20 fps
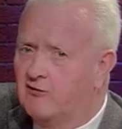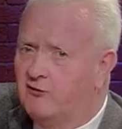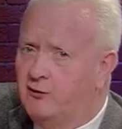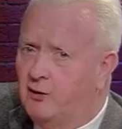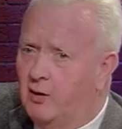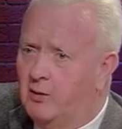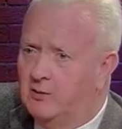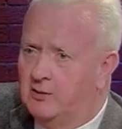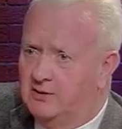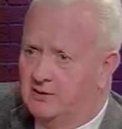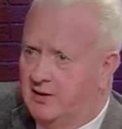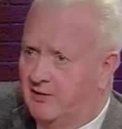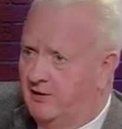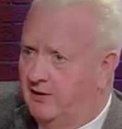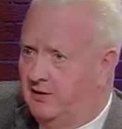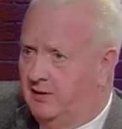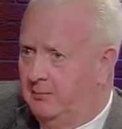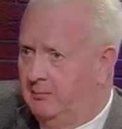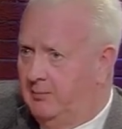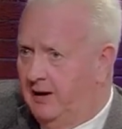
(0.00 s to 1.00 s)
forward to the
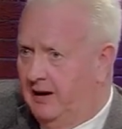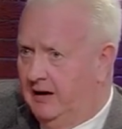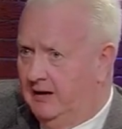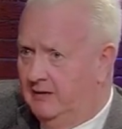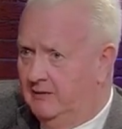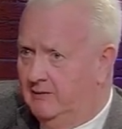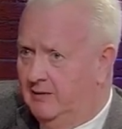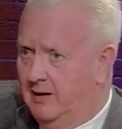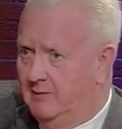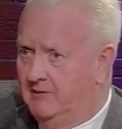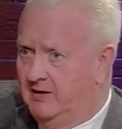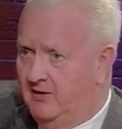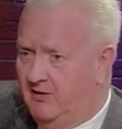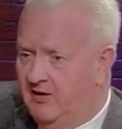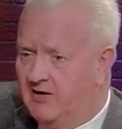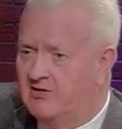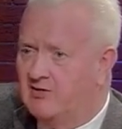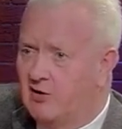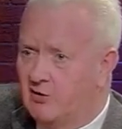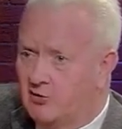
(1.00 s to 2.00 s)
debate. I mean,
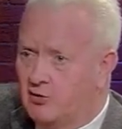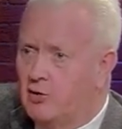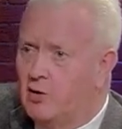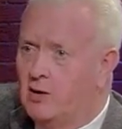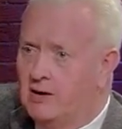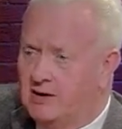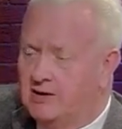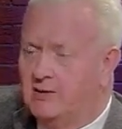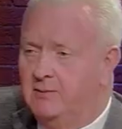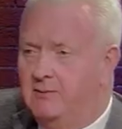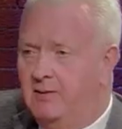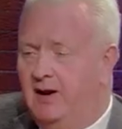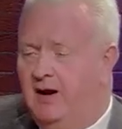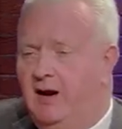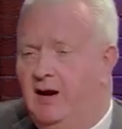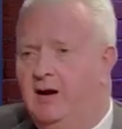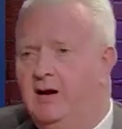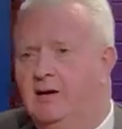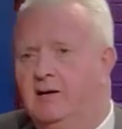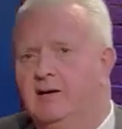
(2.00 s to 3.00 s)
this is going to
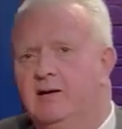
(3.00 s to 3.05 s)
be